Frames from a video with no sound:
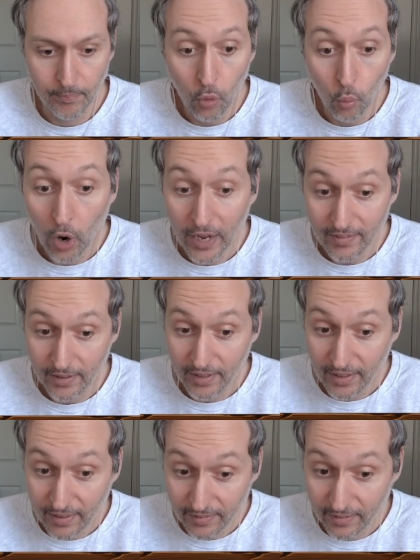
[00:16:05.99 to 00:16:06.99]
white
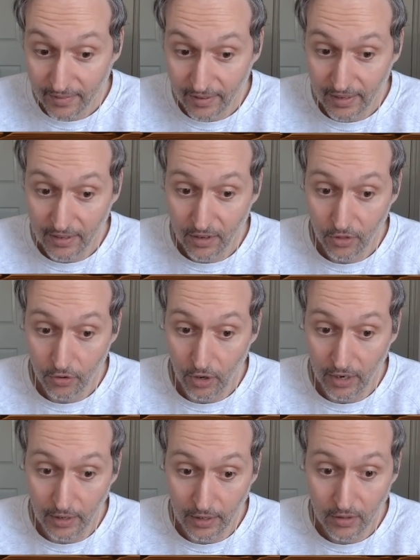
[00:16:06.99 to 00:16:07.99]
is indeed
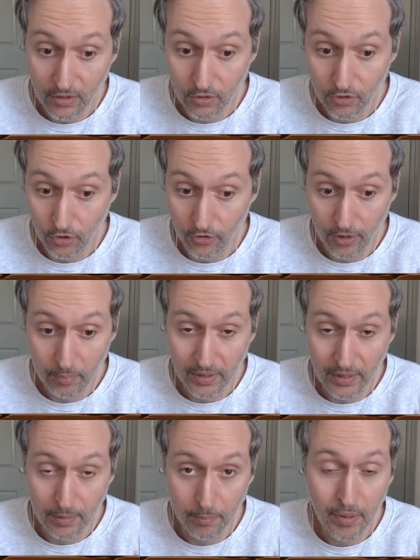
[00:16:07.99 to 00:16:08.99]
threatening to
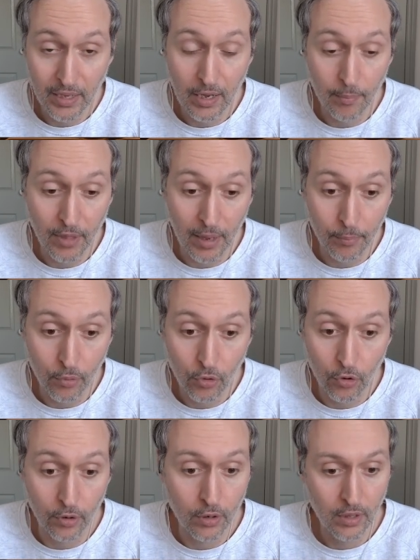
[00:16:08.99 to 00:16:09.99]
simply pick up that
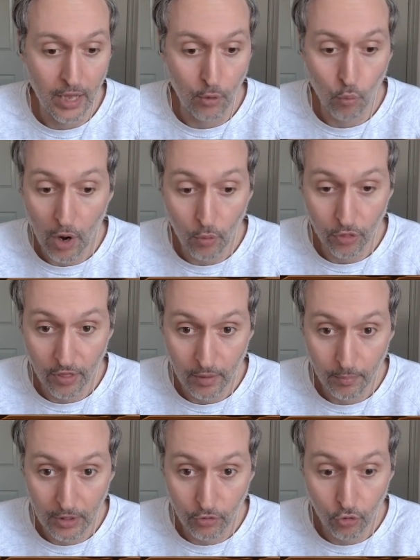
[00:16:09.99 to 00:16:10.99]
pawn, and white would then
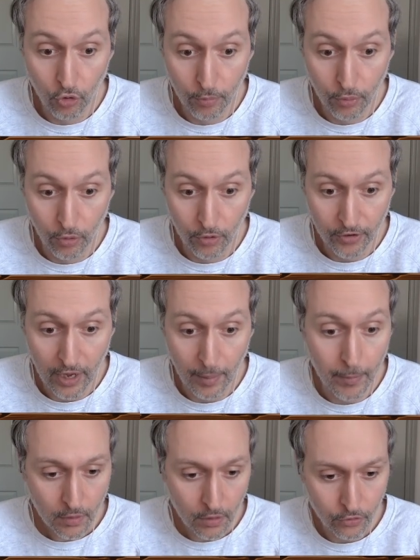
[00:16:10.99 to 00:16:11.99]
be 2 pawns up.